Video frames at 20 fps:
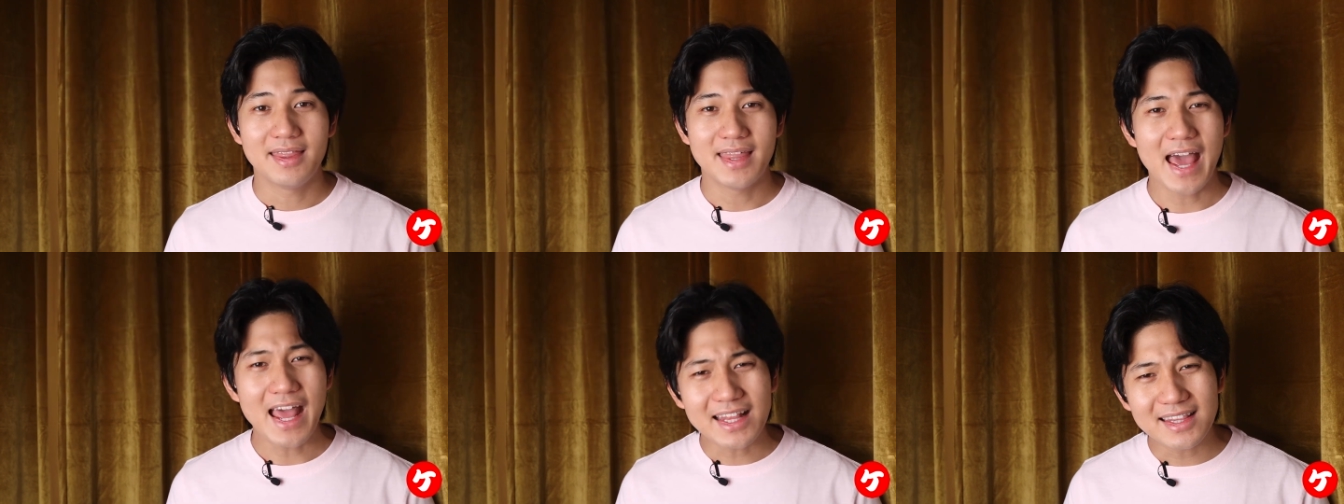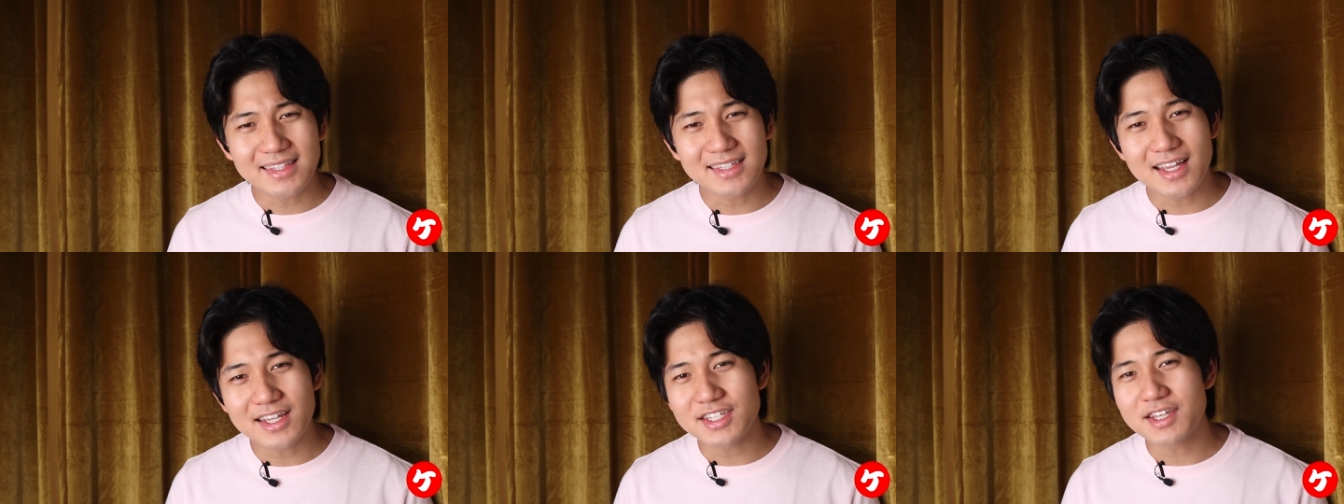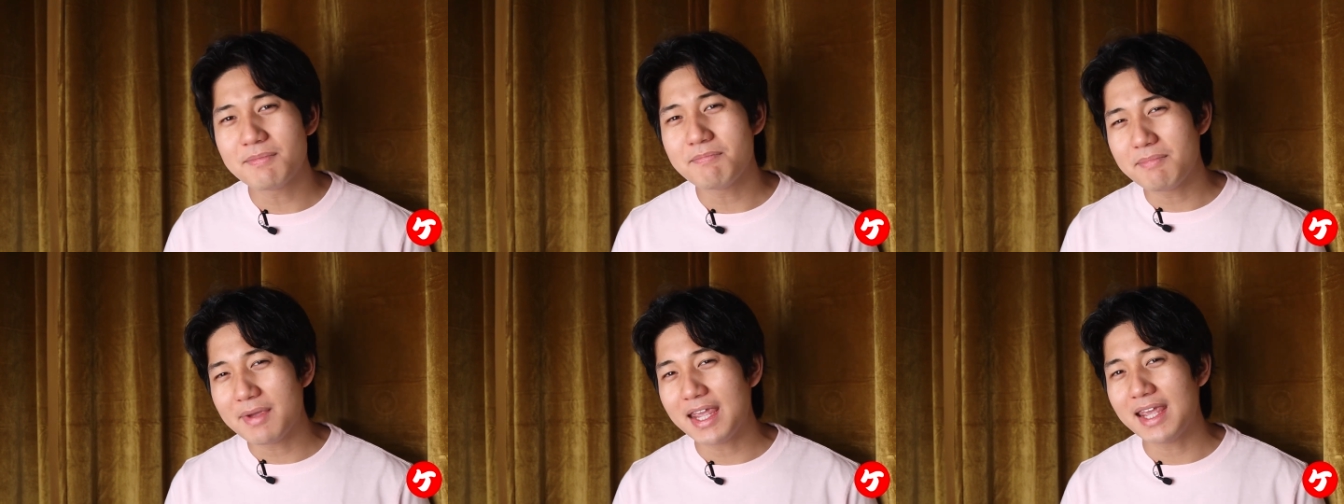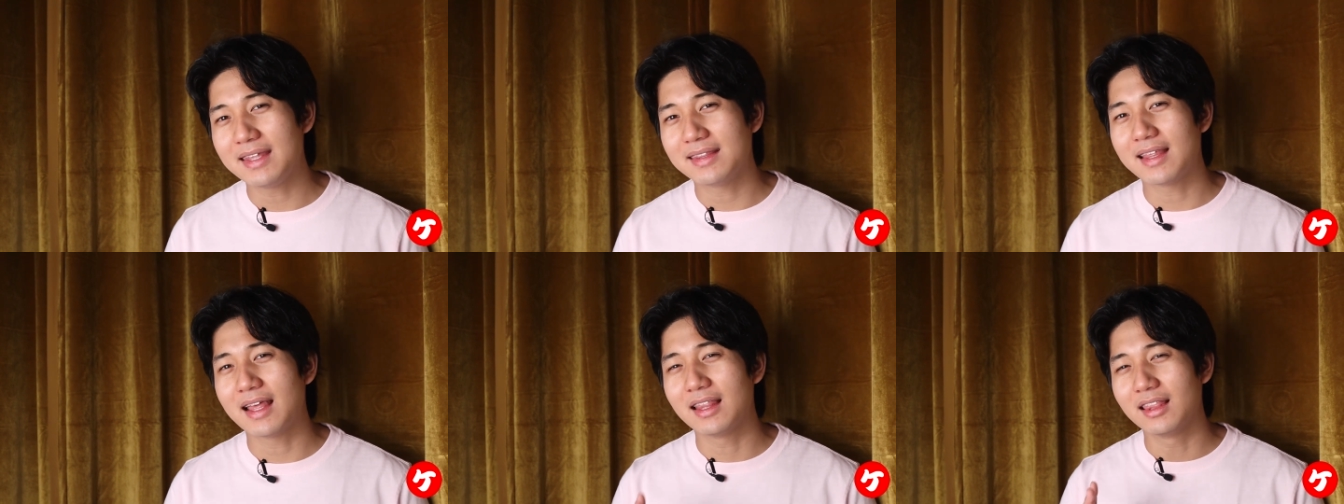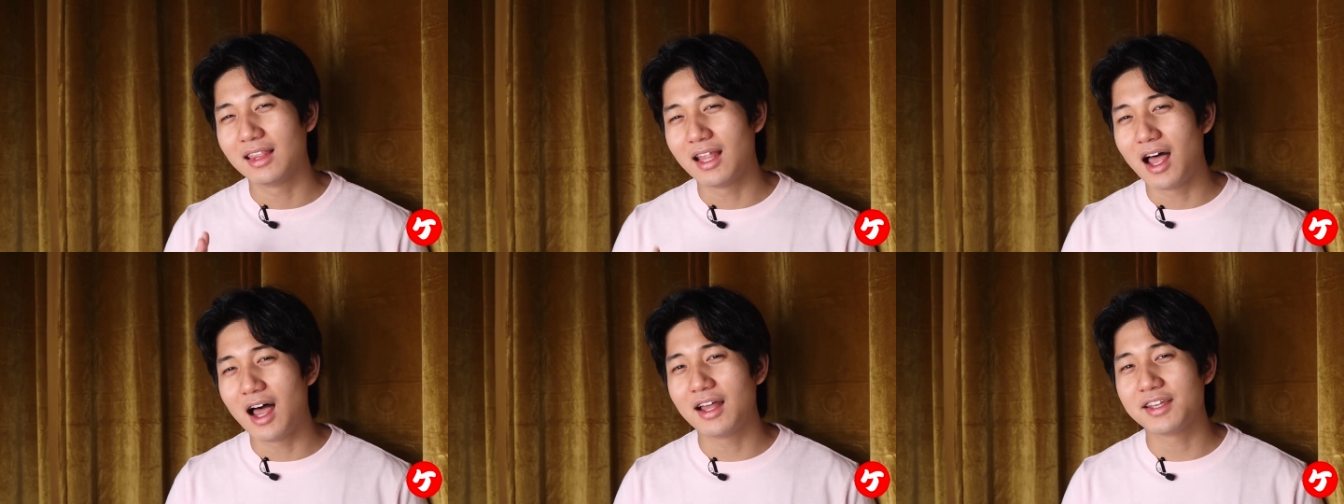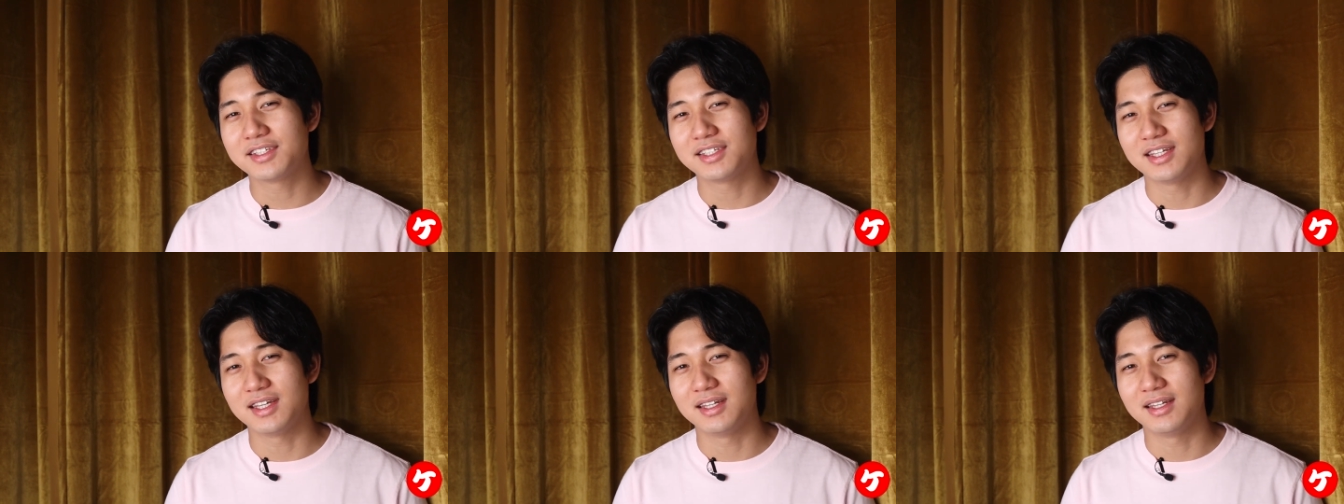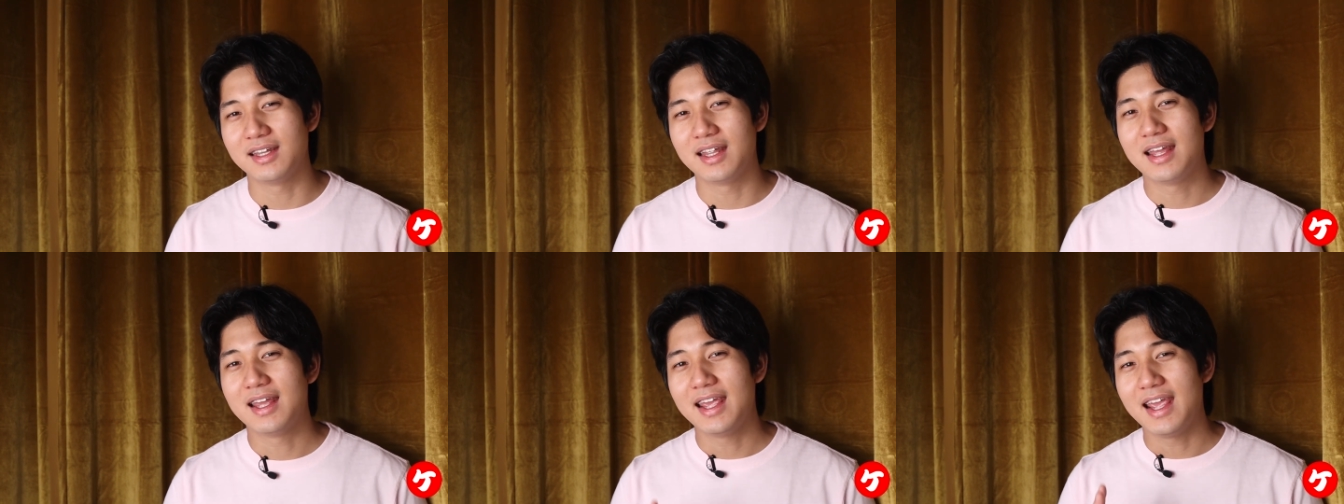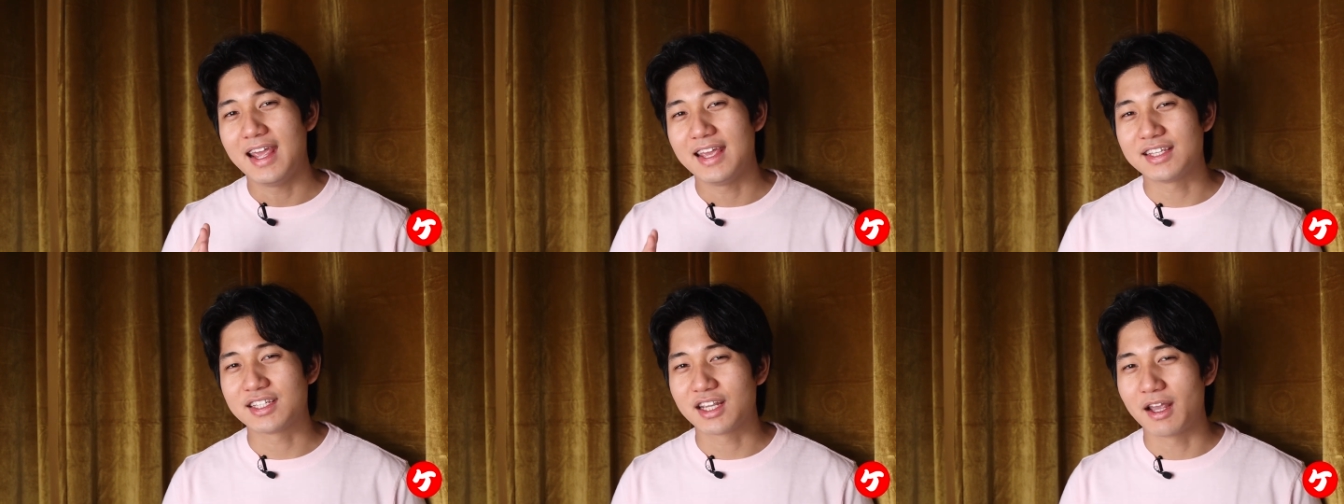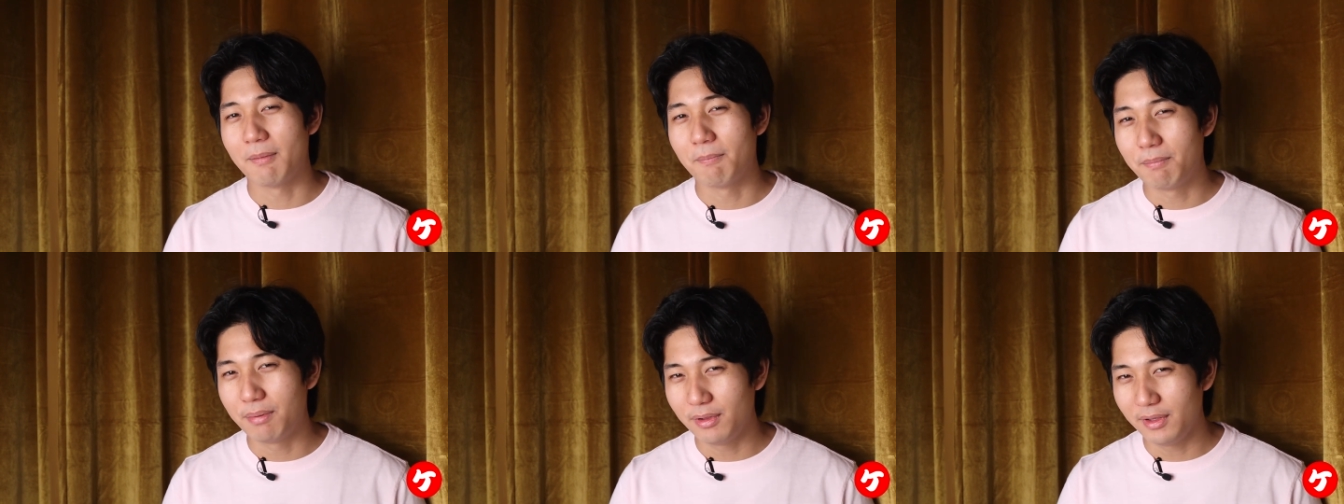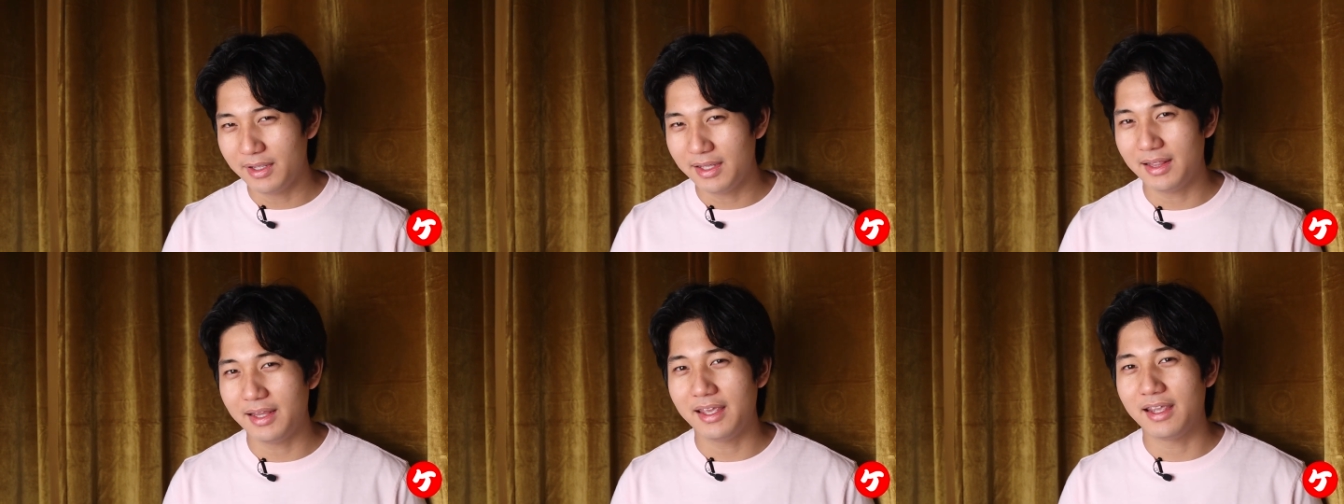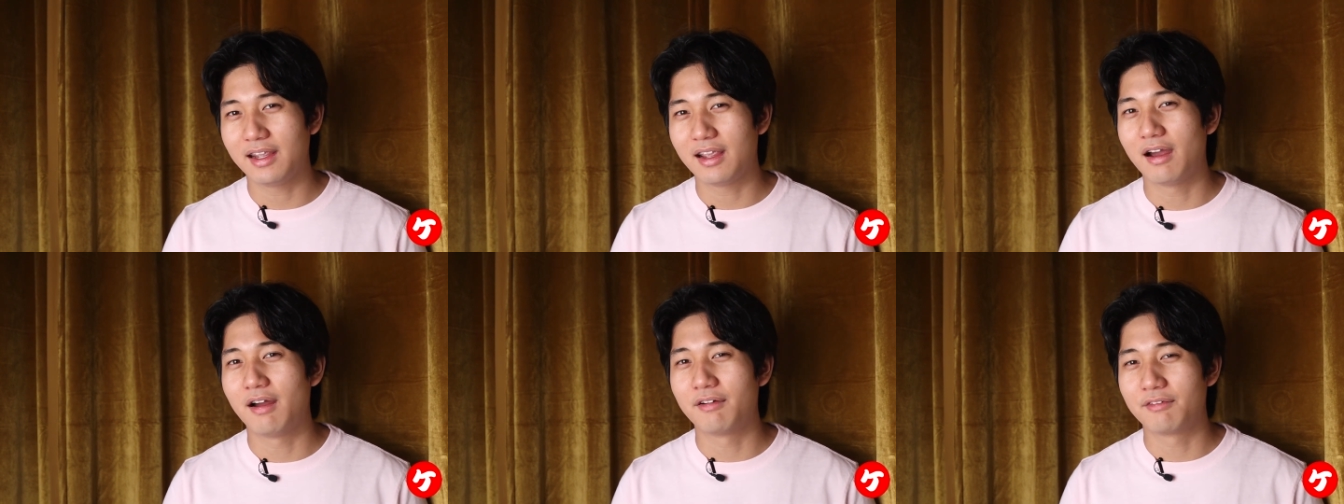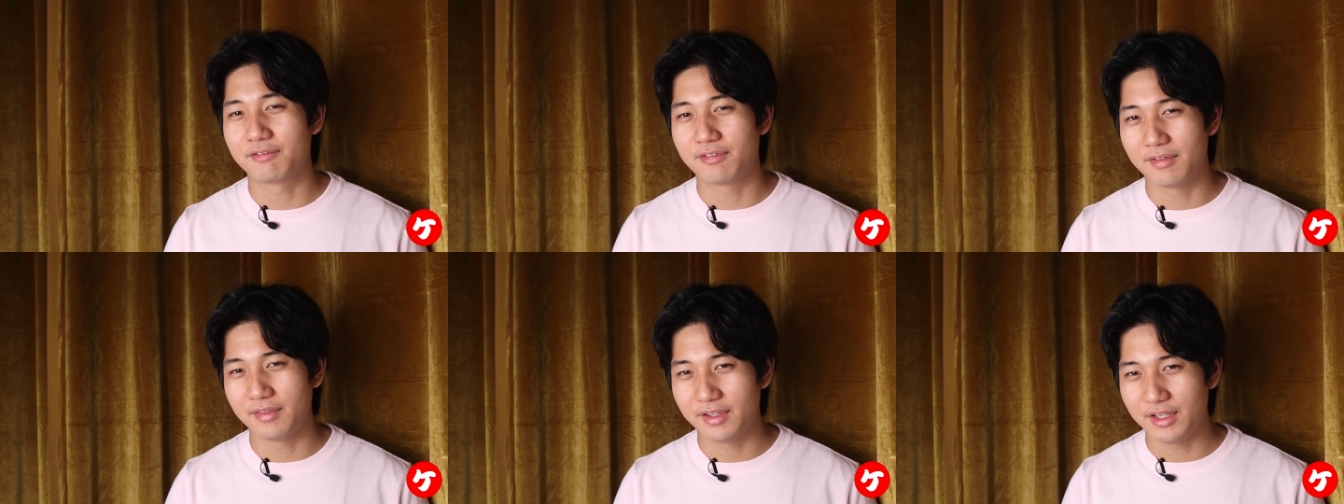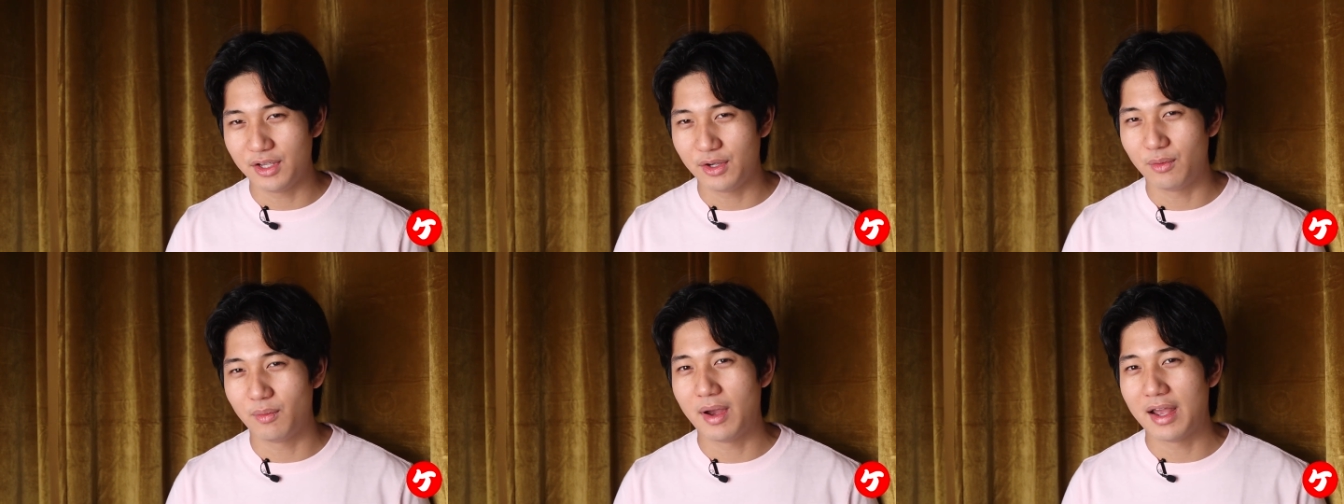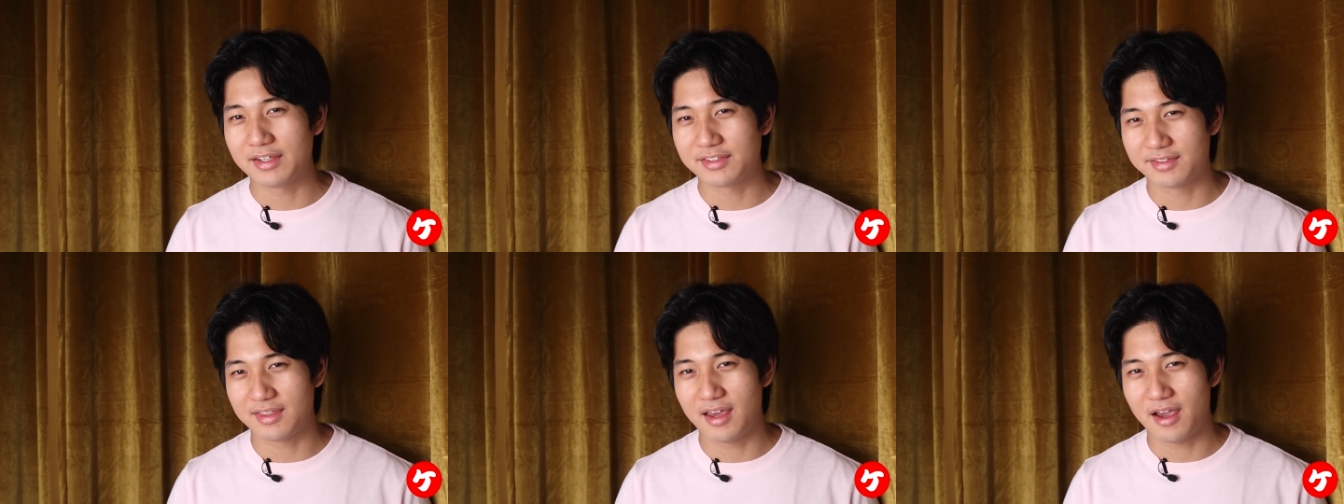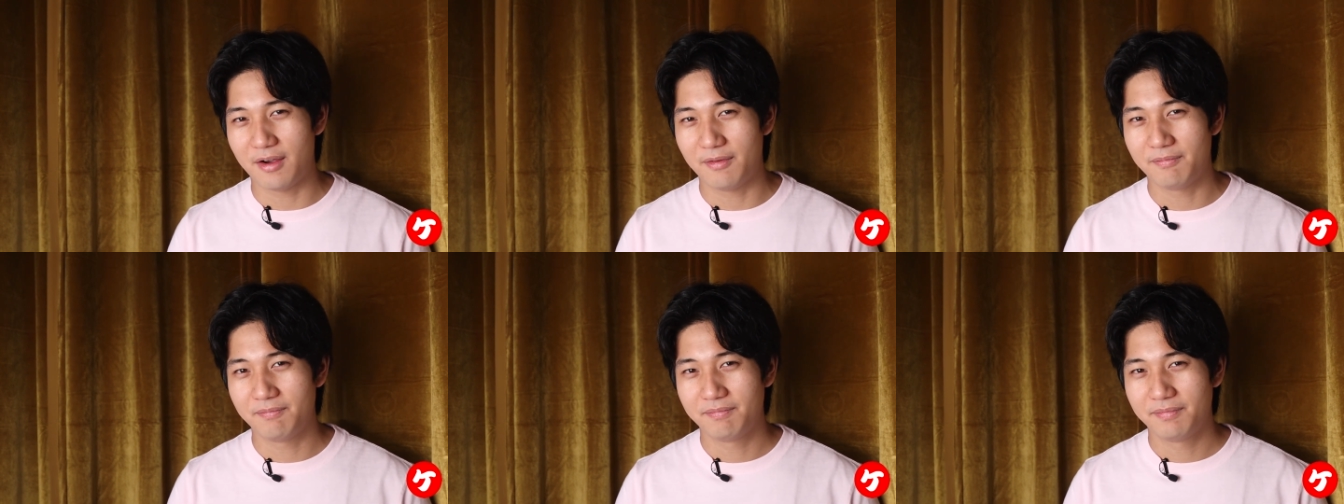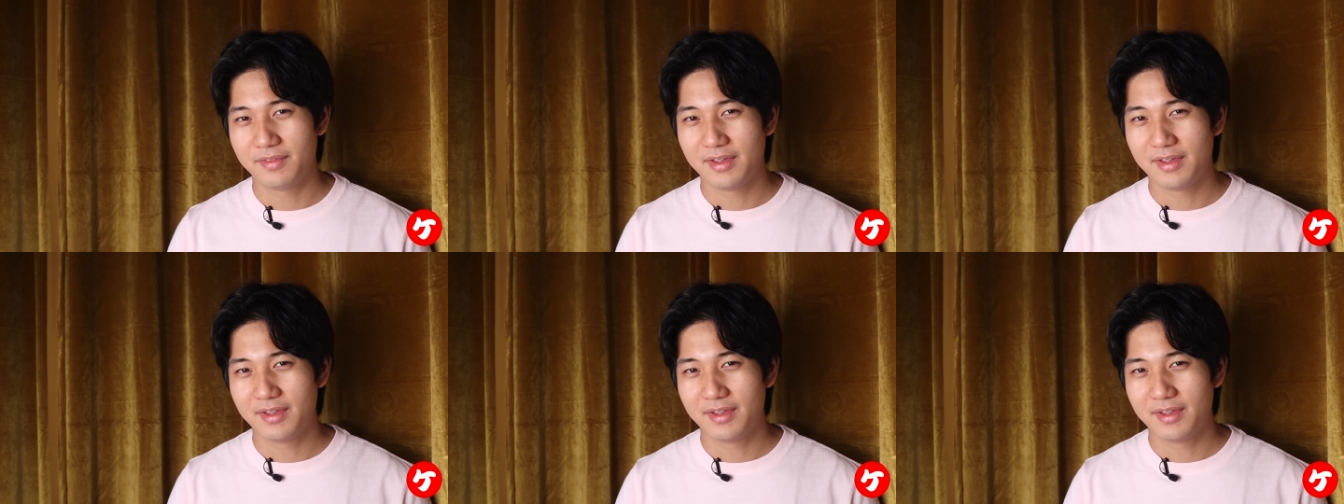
That doesn't mean that Lawson is completely gone from the US though.